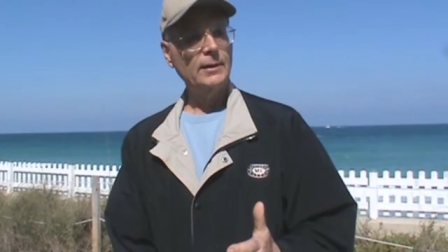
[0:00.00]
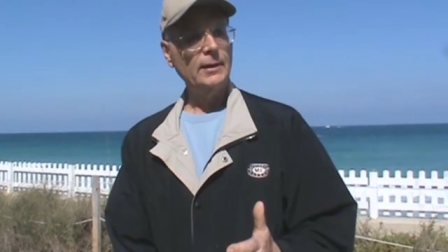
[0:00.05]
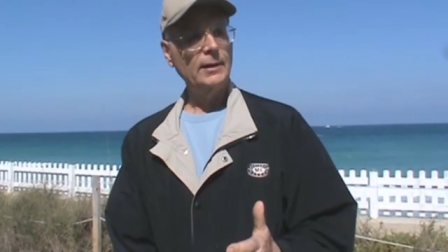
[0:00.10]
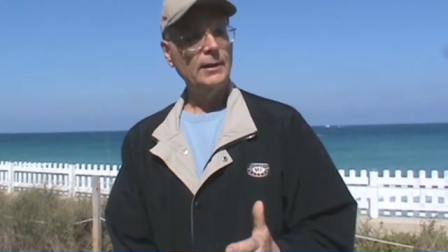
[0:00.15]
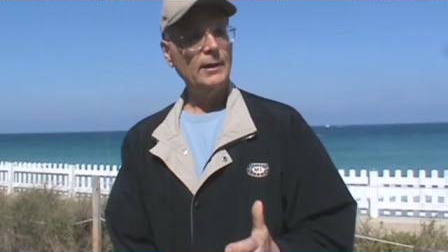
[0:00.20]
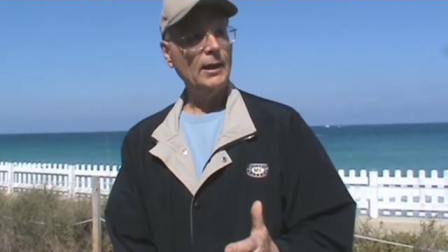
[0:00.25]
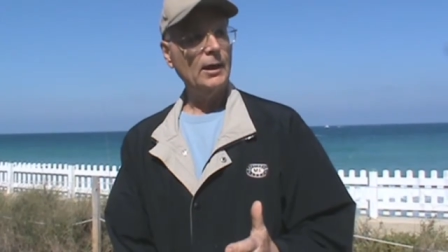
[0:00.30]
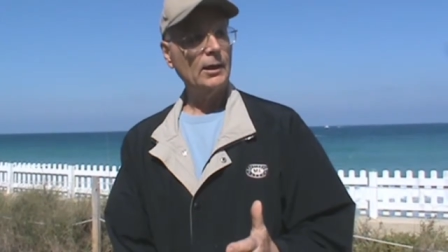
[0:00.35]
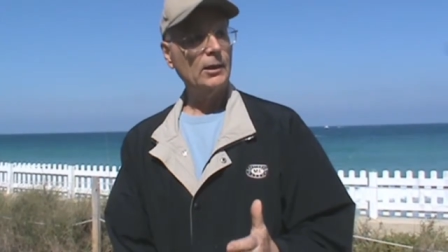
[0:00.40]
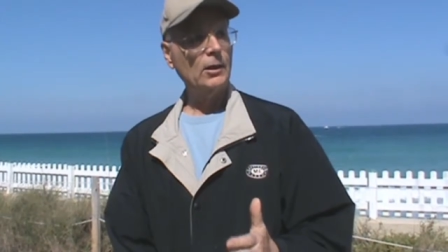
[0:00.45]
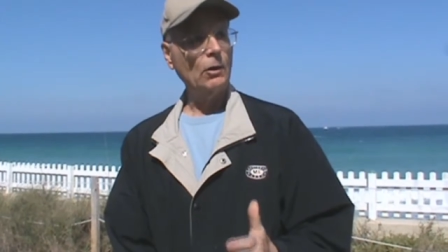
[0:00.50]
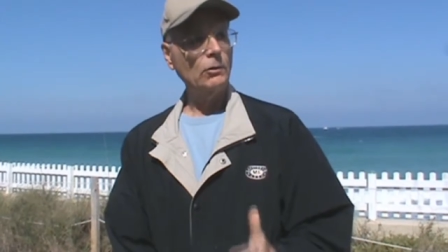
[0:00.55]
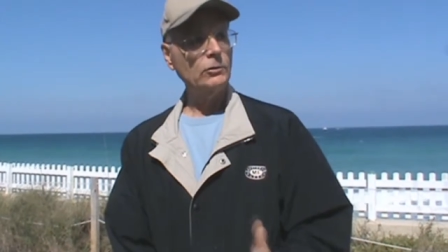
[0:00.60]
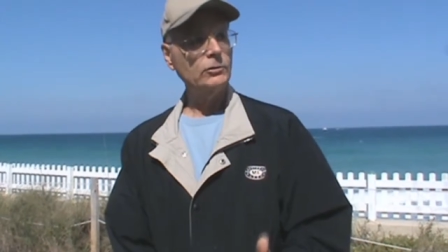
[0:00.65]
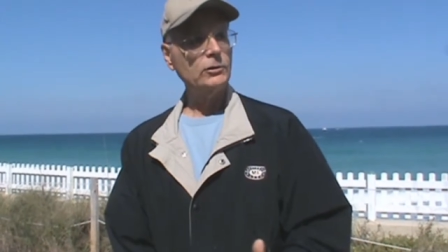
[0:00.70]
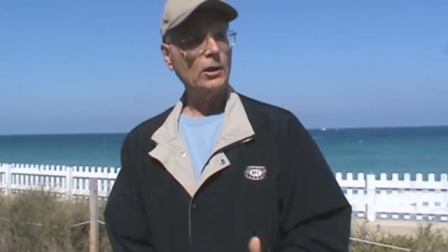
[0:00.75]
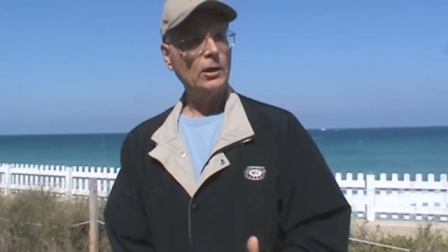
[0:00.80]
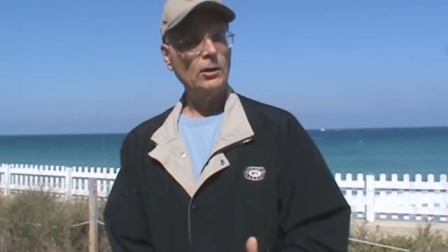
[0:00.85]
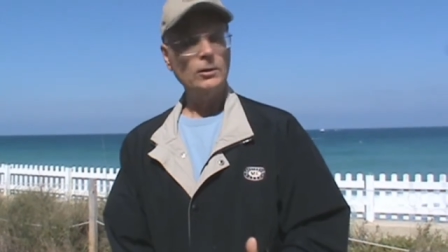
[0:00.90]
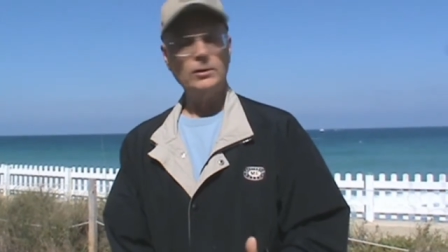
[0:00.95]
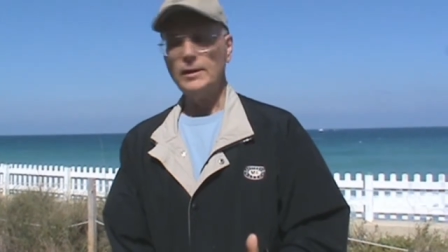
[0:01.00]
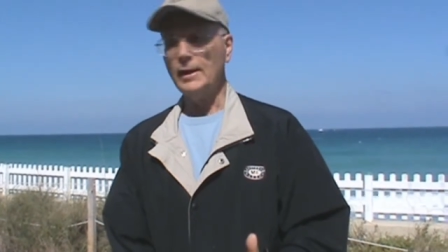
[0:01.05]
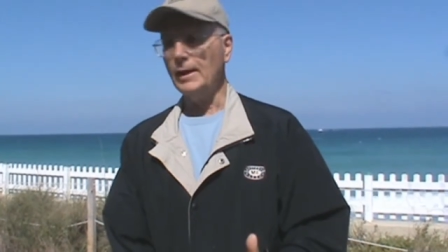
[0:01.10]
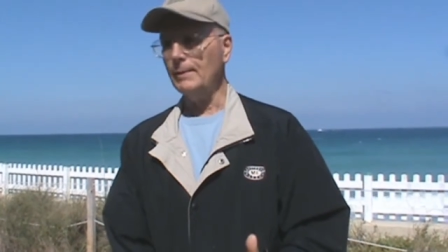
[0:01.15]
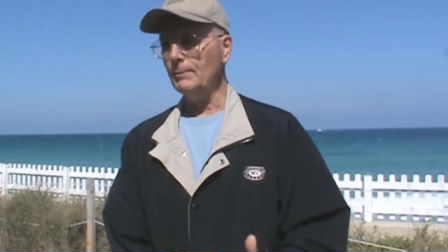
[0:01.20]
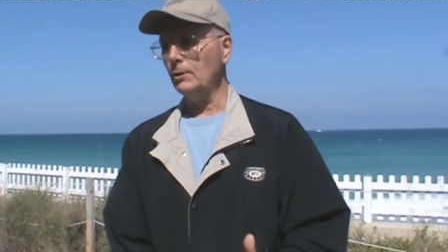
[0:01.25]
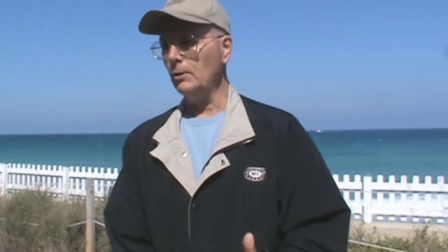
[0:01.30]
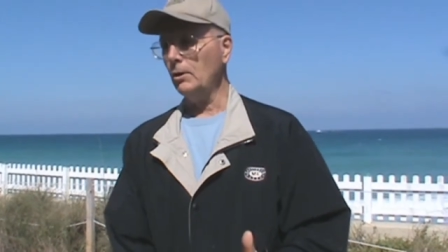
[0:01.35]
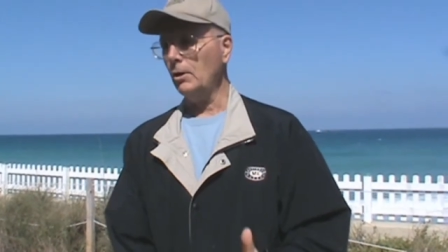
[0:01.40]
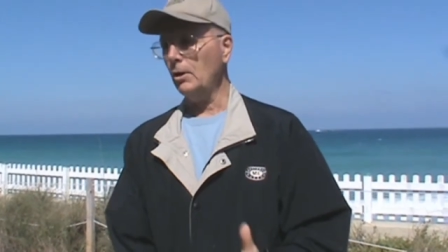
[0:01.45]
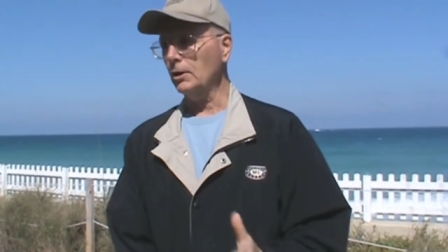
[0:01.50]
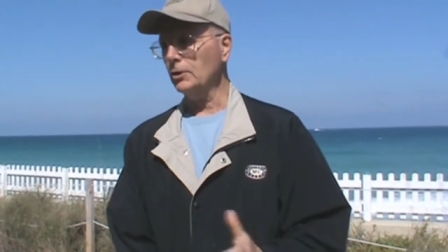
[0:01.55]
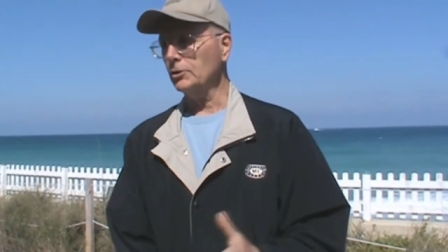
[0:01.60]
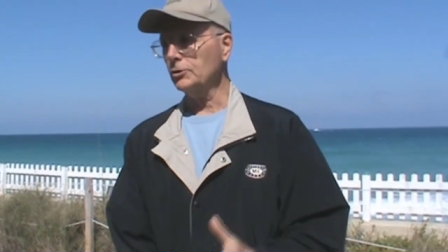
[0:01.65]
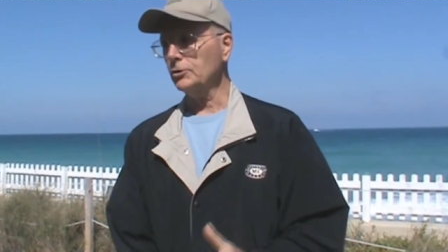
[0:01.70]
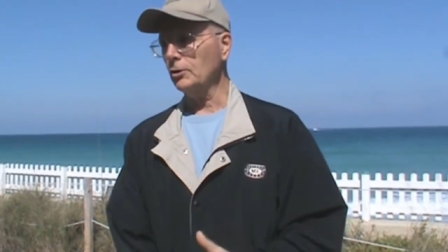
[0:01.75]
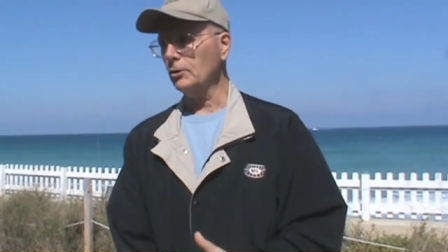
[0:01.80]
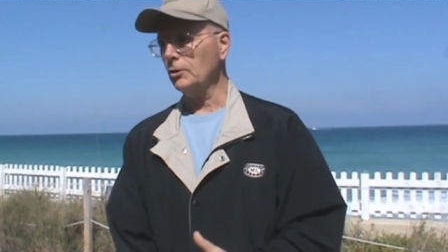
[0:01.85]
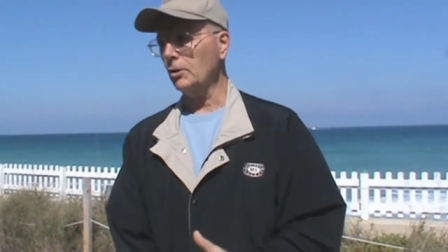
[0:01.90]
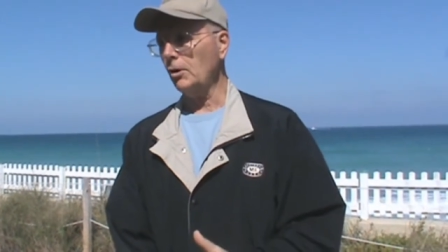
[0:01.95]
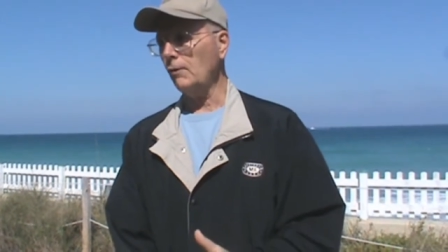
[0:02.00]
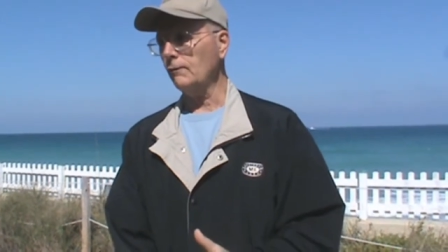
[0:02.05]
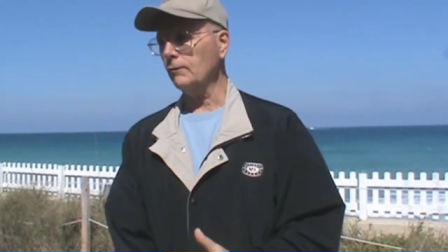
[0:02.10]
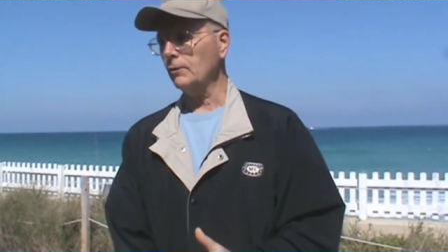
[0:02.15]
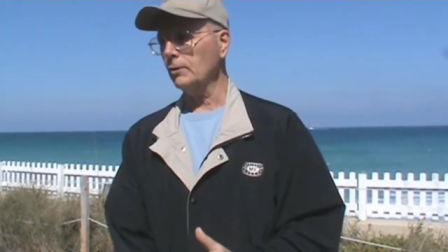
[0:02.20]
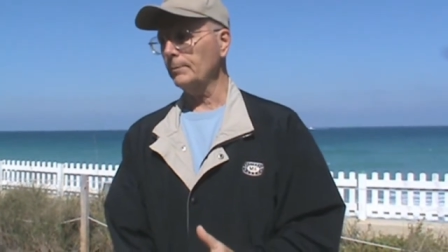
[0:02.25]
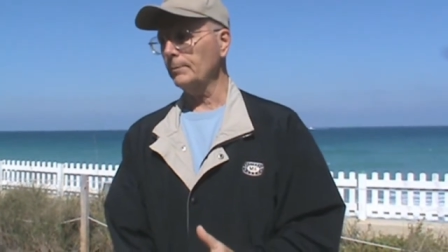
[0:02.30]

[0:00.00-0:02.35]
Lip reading: The Coast Guard came along and took over,